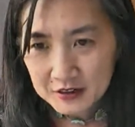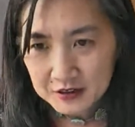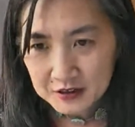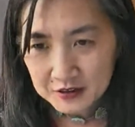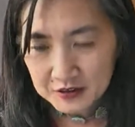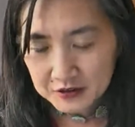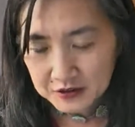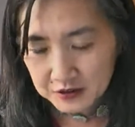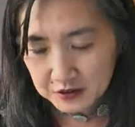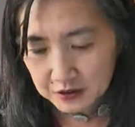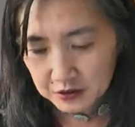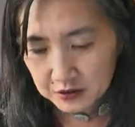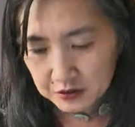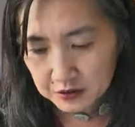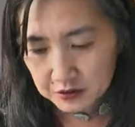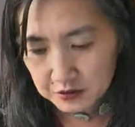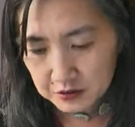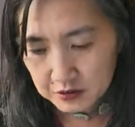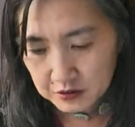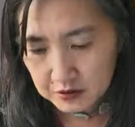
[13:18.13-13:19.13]

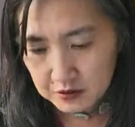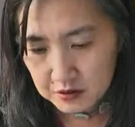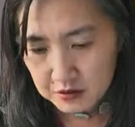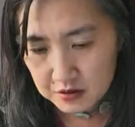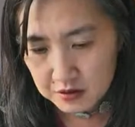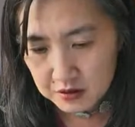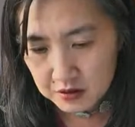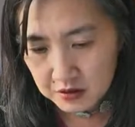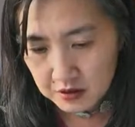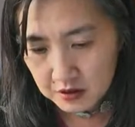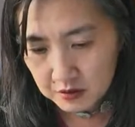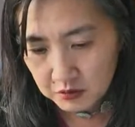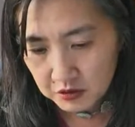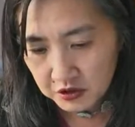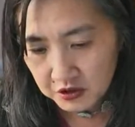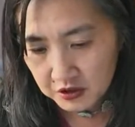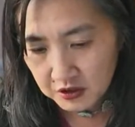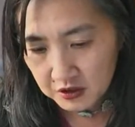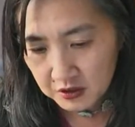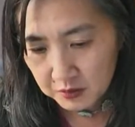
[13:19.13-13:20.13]
So I'm just going